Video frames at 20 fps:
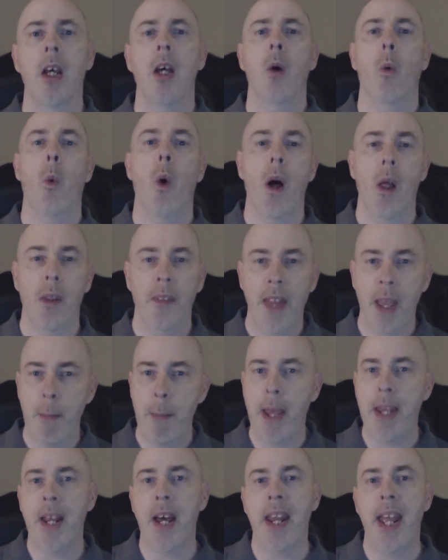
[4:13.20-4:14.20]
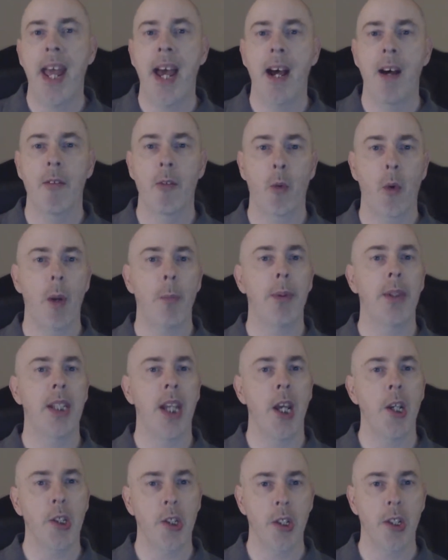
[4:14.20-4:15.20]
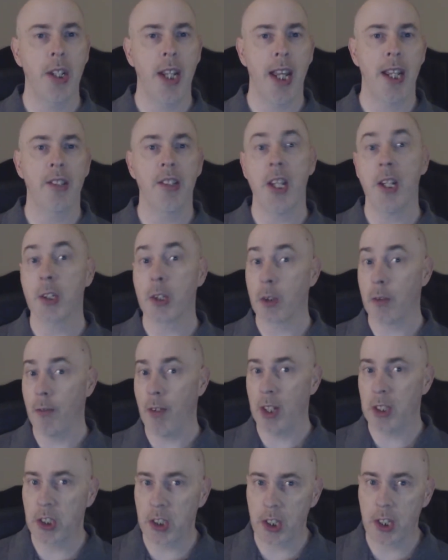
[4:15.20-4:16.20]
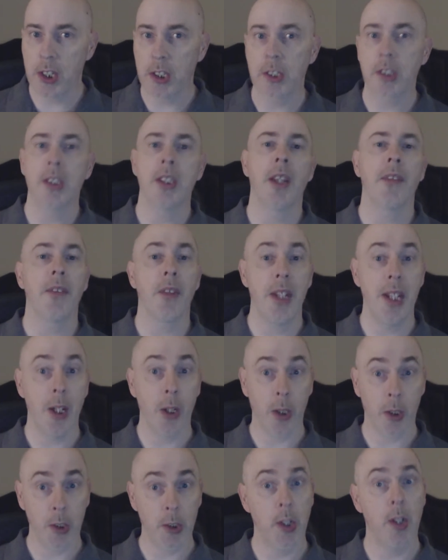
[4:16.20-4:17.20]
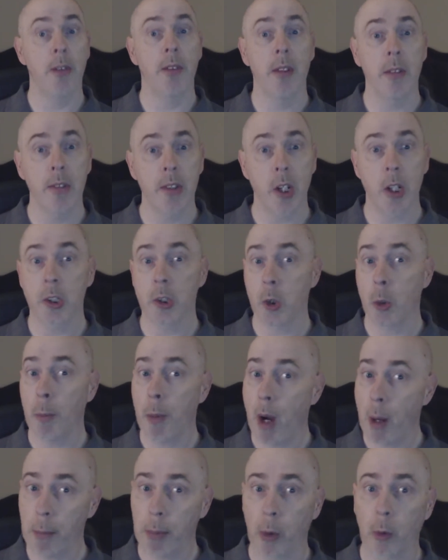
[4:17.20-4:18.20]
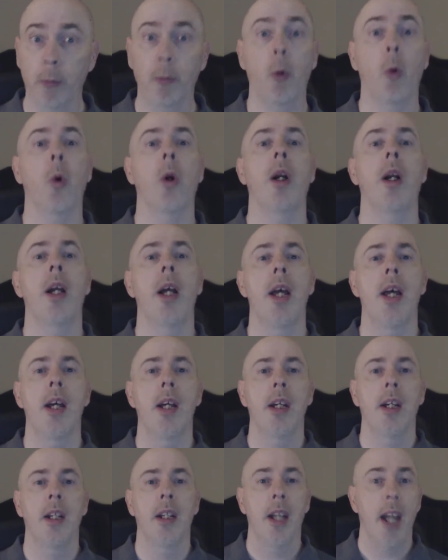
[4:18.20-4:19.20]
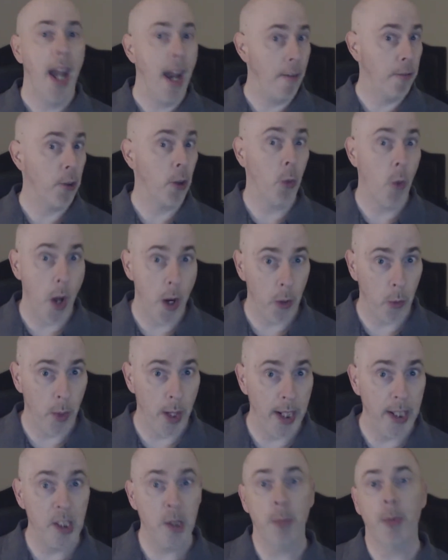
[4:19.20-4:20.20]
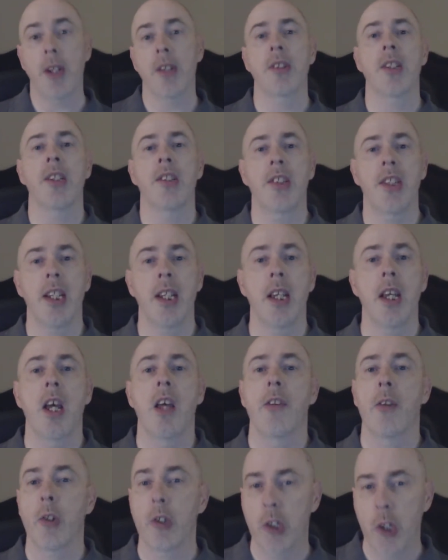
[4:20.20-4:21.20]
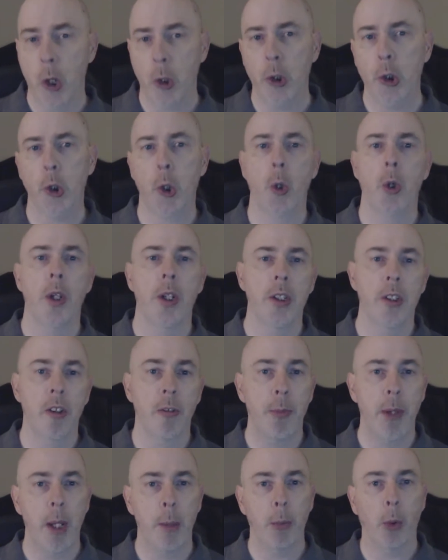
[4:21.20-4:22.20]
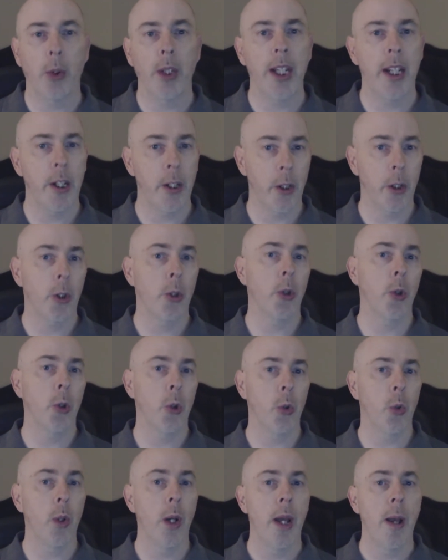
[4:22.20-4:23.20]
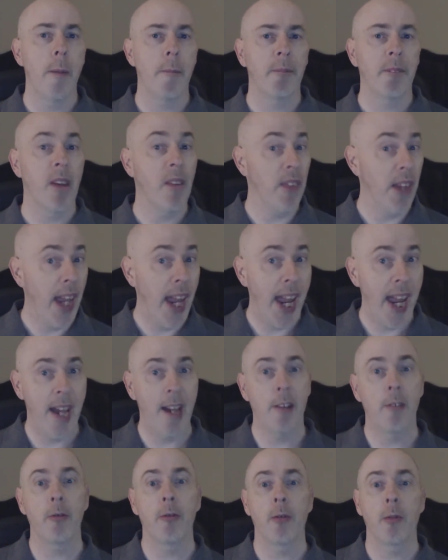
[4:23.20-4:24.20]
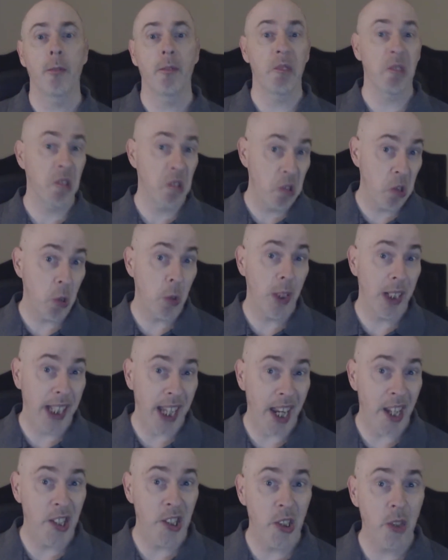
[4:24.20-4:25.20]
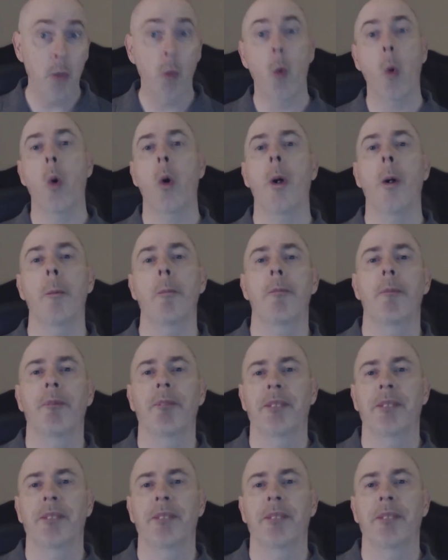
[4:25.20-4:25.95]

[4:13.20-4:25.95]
While they may not have the reputation as interventionists that the neoconservatives are so popular for, after Ronald Reagan's presidency, there's no shortage of people here who, if they have to engage in war,